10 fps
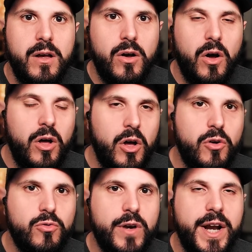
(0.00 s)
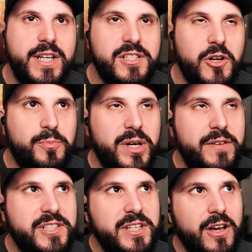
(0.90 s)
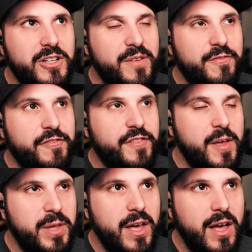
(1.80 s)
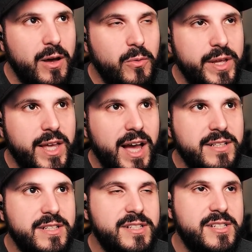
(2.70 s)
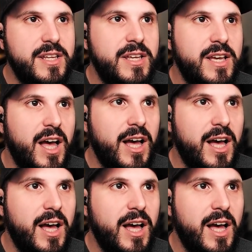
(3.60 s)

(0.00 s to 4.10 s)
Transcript: Alrighty, so previously on Amphibia, we got to see